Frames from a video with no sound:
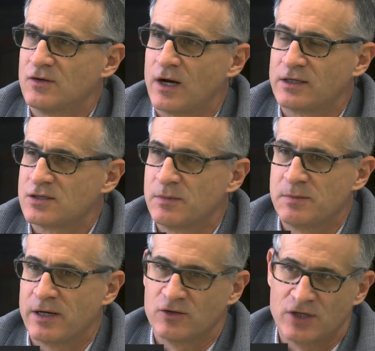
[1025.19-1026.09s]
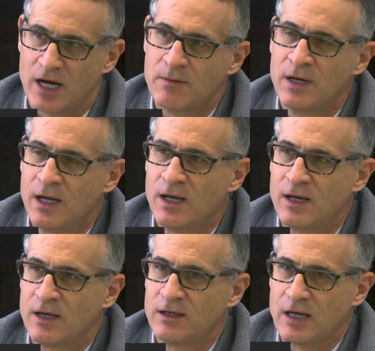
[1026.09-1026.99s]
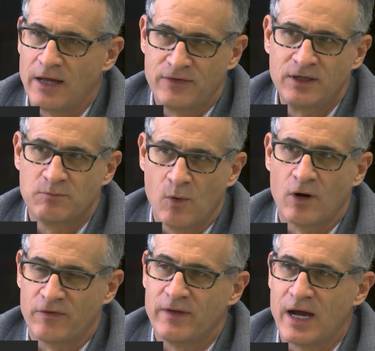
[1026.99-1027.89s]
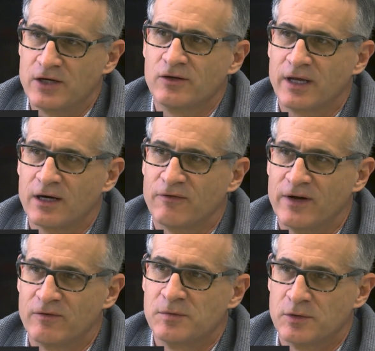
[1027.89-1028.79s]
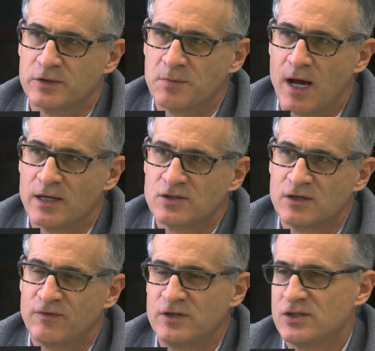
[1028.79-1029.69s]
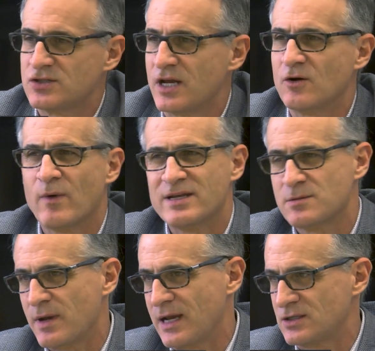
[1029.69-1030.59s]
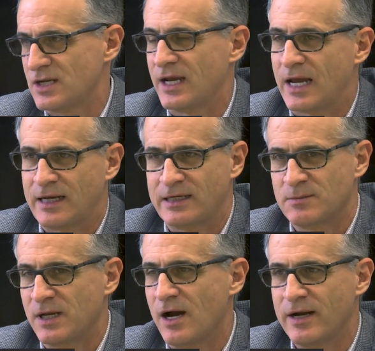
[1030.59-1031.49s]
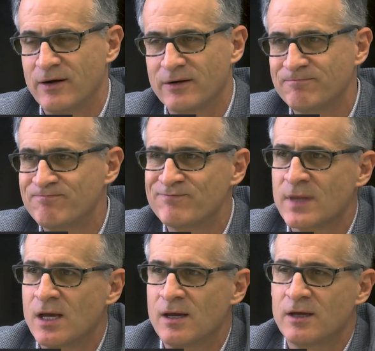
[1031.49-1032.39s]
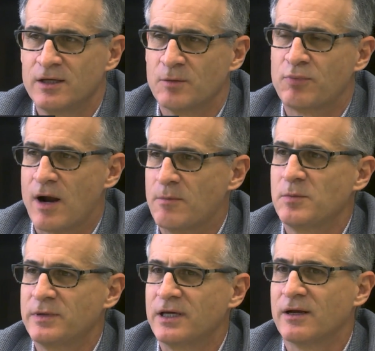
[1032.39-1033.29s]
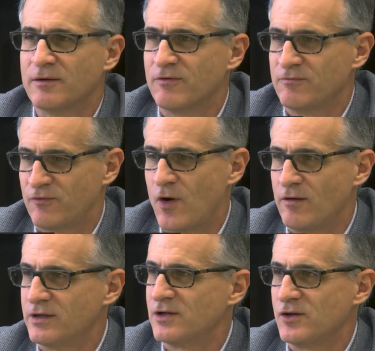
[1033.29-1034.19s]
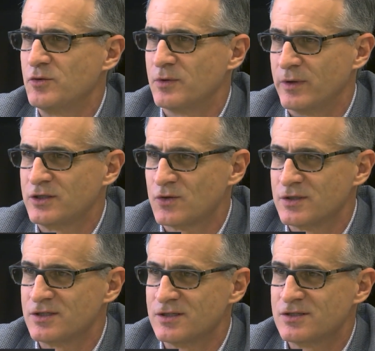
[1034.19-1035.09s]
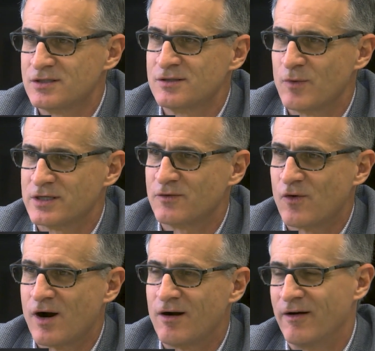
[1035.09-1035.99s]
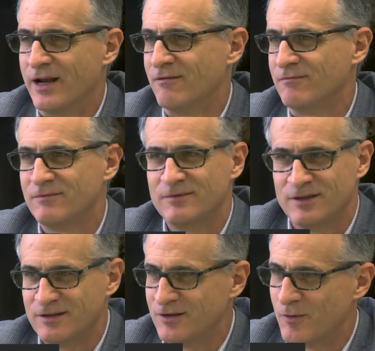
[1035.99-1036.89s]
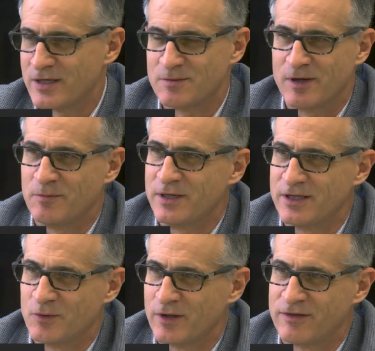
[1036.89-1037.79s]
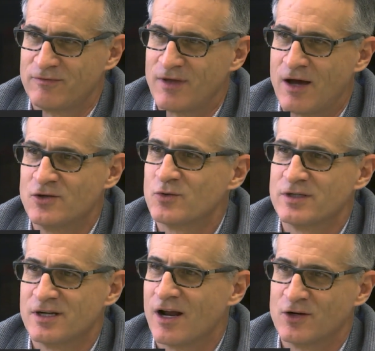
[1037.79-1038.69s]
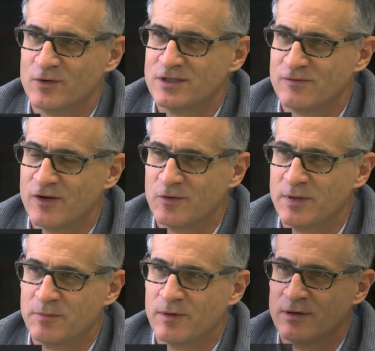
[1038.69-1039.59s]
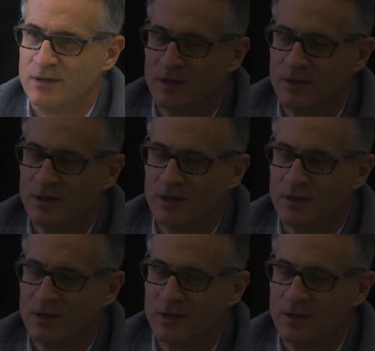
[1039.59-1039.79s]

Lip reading: talk to somebody about your job, I think more often than not, you'll get a favorable response. If you just send a resume saying, I'd like to be hired, you're probably going to fall into the human resources reservoir, and your resume will be there with hundreds and hundreds of other people.